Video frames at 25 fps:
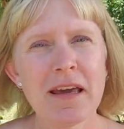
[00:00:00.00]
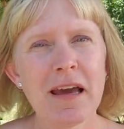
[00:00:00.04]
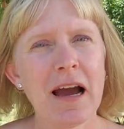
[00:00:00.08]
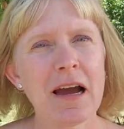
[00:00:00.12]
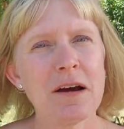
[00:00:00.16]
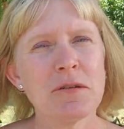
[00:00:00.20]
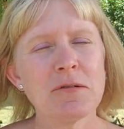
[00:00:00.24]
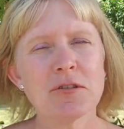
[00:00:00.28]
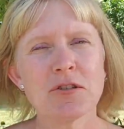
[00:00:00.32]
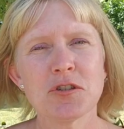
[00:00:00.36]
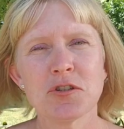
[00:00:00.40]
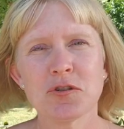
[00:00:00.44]

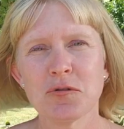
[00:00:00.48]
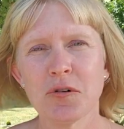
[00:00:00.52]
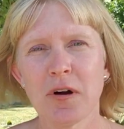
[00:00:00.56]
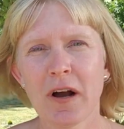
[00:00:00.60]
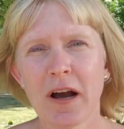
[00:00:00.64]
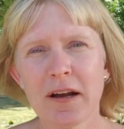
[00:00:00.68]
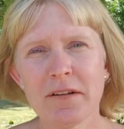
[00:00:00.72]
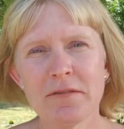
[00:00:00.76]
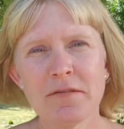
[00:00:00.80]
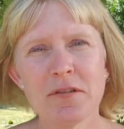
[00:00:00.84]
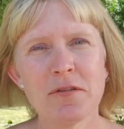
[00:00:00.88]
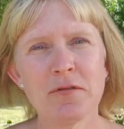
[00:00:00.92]
I would
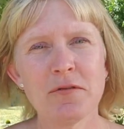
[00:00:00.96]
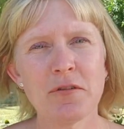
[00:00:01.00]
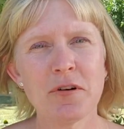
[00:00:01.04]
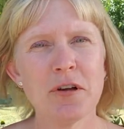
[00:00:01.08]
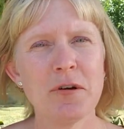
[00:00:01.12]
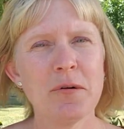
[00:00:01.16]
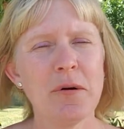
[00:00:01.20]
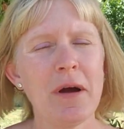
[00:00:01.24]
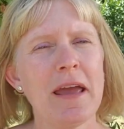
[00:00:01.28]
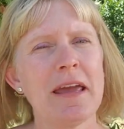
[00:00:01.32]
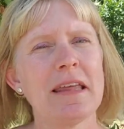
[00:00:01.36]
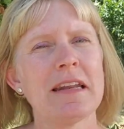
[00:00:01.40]
drive the
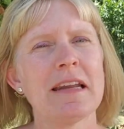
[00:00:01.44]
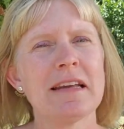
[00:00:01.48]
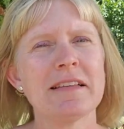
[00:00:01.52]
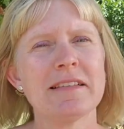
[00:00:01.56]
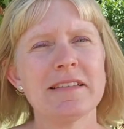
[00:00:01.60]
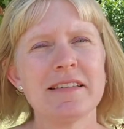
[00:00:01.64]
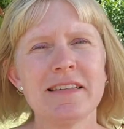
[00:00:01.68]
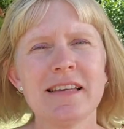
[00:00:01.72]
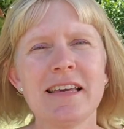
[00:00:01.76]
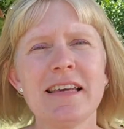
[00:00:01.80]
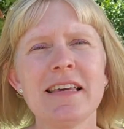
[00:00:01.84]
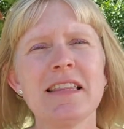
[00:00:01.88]
freeway and I'd
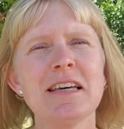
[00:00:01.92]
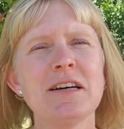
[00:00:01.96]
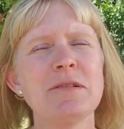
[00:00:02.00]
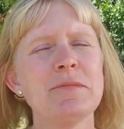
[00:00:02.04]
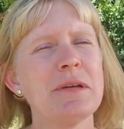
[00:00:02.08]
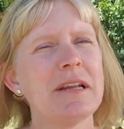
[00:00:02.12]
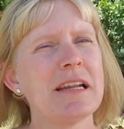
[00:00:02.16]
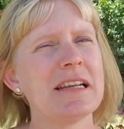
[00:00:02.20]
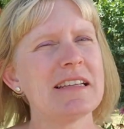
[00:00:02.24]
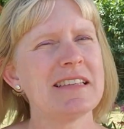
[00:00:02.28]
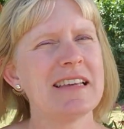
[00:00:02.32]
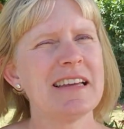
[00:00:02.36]
see them
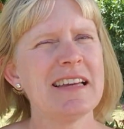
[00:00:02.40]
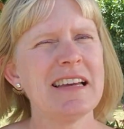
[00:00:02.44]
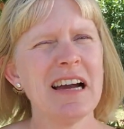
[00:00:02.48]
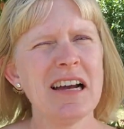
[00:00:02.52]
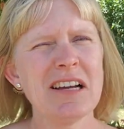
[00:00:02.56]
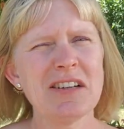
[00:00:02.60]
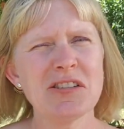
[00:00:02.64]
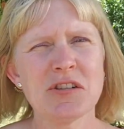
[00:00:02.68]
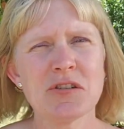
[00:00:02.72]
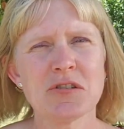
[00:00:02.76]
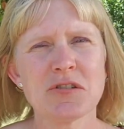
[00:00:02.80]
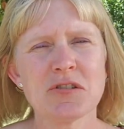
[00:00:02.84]
and I'd say,
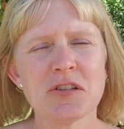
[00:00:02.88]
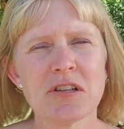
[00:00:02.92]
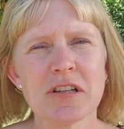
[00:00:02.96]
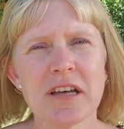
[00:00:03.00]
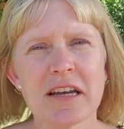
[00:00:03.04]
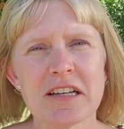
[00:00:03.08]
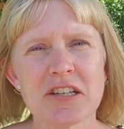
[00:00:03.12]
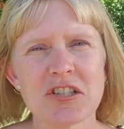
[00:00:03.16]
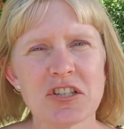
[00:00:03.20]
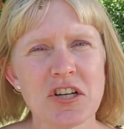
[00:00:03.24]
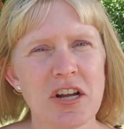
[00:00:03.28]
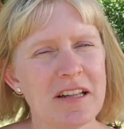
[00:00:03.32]
gosh, those look
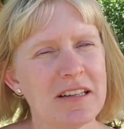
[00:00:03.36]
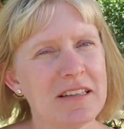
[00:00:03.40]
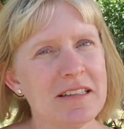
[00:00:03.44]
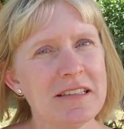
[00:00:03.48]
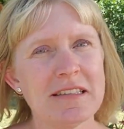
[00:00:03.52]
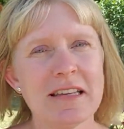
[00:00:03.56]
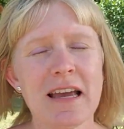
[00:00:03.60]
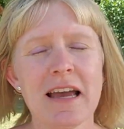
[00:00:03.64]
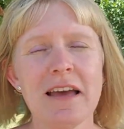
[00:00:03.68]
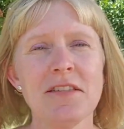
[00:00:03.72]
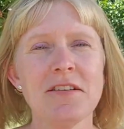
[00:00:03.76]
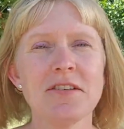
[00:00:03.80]
like
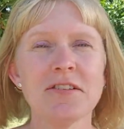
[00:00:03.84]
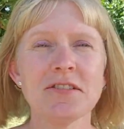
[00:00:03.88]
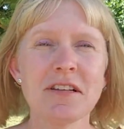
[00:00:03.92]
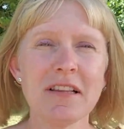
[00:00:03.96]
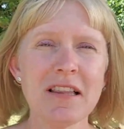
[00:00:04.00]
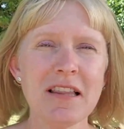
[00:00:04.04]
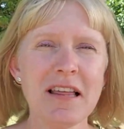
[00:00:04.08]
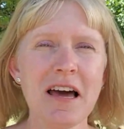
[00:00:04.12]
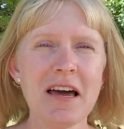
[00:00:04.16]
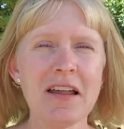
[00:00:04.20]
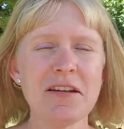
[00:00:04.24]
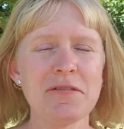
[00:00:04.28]
Shetlands, and there's
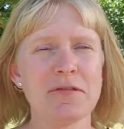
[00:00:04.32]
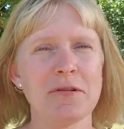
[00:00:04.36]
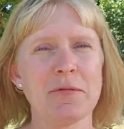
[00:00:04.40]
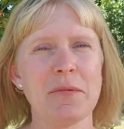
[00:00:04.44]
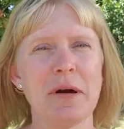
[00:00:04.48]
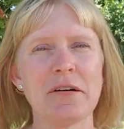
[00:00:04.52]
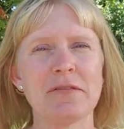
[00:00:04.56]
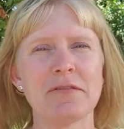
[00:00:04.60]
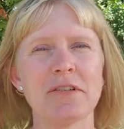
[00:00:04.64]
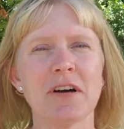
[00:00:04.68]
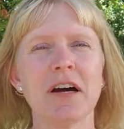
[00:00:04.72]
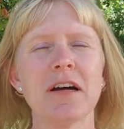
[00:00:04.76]
a lot of them.
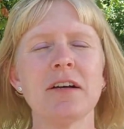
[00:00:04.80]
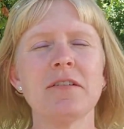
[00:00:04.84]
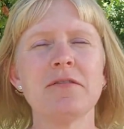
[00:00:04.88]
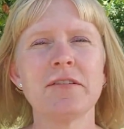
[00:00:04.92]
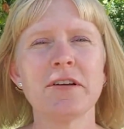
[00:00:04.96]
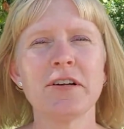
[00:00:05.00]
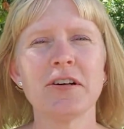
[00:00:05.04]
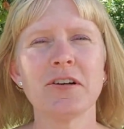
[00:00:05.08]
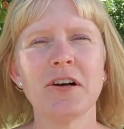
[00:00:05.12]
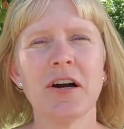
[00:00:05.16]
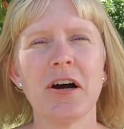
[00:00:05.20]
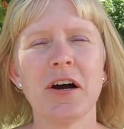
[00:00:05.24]
I've got to
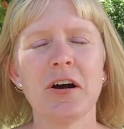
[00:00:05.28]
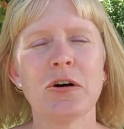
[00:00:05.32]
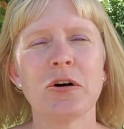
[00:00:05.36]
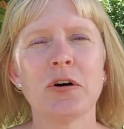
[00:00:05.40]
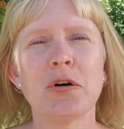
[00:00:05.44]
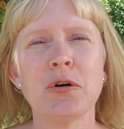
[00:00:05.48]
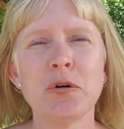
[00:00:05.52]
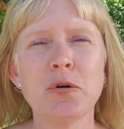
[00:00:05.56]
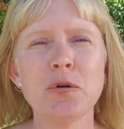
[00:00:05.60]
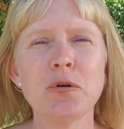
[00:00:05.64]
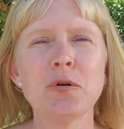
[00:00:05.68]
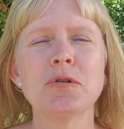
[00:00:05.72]
figure out
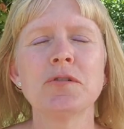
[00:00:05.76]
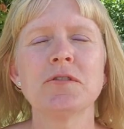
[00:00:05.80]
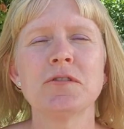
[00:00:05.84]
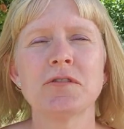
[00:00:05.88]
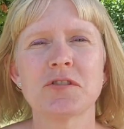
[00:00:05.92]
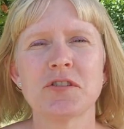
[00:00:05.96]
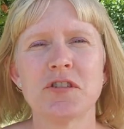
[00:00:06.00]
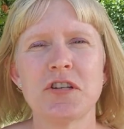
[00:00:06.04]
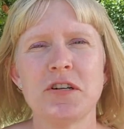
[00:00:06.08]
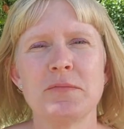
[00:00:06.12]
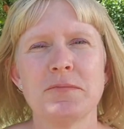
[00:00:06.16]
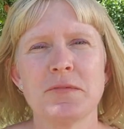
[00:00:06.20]

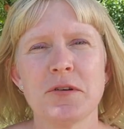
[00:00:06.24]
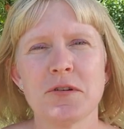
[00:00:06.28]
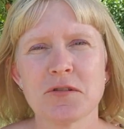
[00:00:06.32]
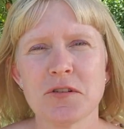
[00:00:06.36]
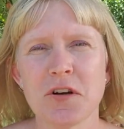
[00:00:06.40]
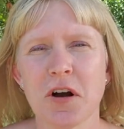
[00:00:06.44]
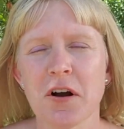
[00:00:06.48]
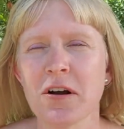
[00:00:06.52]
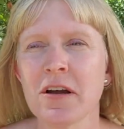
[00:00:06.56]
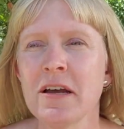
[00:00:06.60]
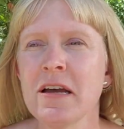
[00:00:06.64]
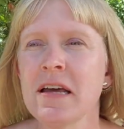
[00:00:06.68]
whose sheep those
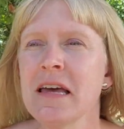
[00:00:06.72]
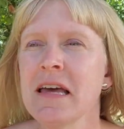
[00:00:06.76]
are.